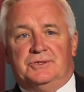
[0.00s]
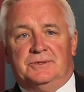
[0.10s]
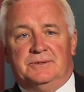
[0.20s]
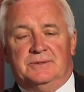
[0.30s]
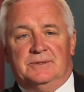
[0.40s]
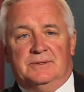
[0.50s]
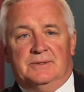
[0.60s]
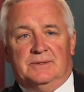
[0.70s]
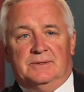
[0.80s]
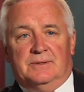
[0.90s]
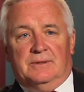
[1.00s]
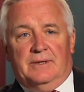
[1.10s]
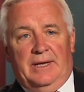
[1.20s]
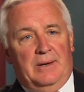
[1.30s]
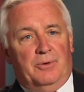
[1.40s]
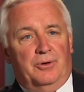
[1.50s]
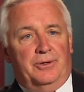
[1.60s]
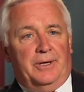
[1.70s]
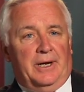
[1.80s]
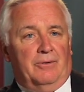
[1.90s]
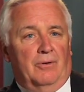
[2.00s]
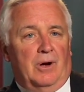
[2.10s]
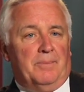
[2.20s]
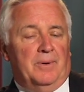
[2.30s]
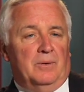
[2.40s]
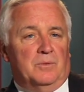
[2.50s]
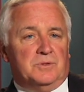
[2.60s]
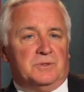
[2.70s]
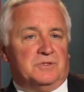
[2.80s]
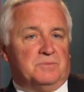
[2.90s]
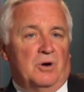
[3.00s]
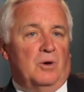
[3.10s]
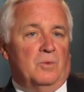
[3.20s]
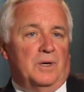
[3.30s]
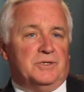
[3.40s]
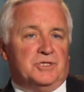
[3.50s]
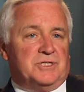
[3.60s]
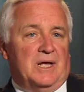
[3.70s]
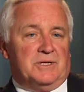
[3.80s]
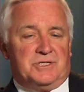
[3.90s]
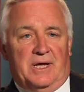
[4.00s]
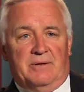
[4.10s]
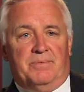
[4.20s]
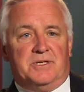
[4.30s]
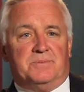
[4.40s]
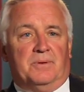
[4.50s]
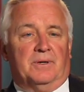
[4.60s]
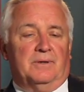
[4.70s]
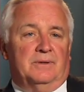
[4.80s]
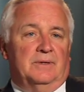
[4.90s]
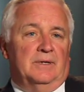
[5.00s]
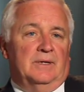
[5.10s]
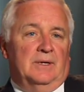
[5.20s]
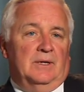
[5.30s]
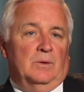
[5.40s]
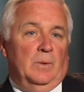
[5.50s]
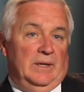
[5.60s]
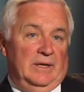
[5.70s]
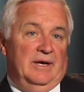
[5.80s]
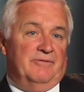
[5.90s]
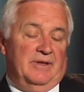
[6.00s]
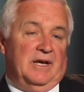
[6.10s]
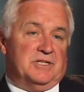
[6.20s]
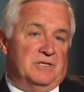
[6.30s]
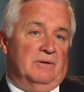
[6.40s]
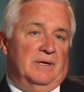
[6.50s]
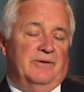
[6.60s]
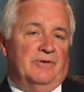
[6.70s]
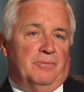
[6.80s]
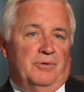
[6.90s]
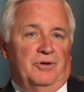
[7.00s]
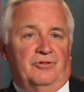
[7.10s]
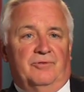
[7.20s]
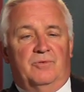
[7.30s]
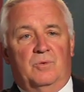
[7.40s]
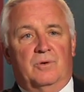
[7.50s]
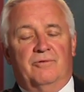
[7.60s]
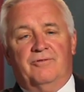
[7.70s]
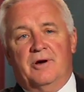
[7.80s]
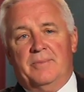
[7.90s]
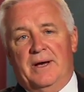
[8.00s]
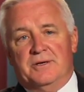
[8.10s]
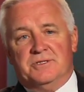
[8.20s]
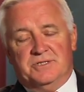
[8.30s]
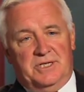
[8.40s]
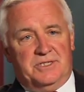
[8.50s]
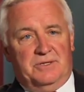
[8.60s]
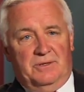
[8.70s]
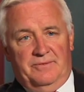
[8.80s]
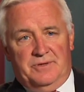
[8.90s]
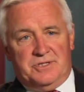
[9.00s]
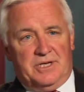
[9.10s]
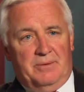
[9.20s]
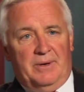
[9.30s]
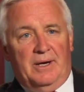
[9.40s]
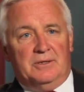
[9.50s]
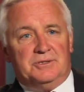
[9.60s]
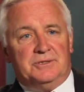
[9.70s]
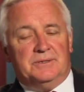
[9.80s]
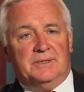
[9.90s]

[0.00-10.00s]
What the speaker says: The neighborhood I grew up in was a small one just outside of Pittsburgh. We lived, and I still live, in a pre-Civil War farmhouse because I still live in the same house.